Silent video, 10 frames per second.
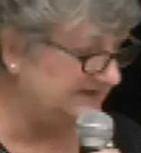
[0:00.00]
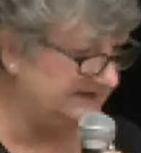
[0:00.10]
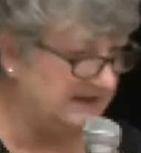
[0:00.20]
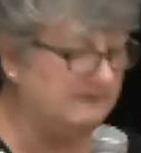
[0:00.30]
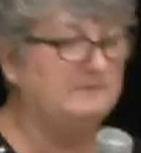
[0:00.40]
is
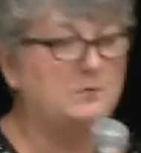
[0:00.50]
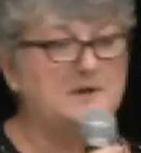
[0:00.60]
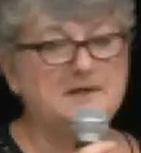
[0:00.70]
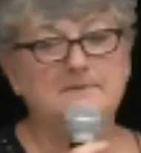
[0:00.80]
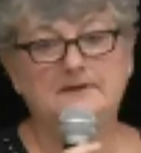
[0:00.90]
now
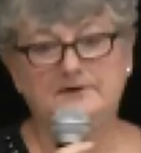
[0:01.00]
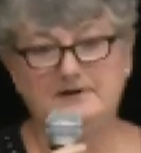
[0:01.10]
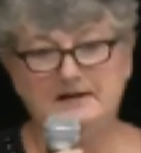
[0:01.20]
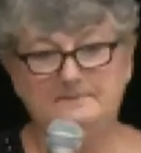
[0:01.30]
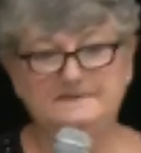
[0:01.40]
40
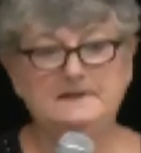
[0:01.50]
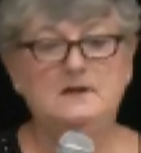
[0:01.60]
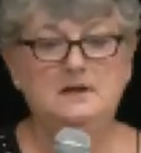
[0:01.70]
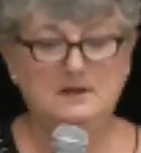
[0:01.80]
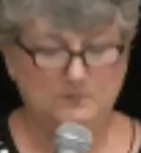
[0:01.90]
milligrams.
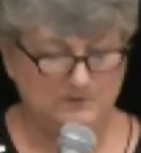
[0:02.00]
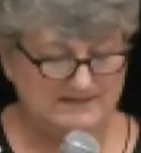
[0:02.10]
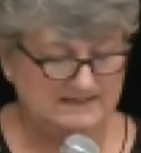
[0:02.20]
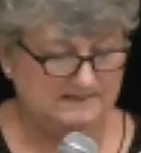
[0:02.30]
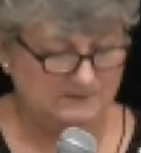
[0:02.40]
We
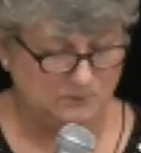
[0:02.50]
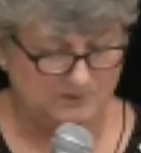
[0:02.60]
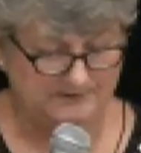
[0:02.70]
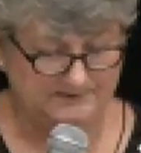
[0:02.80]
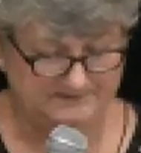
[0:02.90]
need the
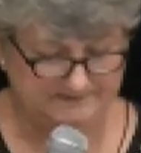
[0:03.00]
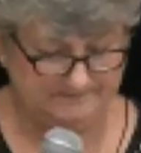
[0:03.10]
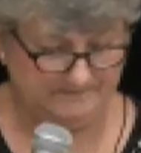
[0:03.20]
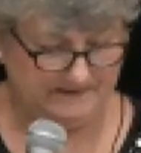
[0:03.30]
orders.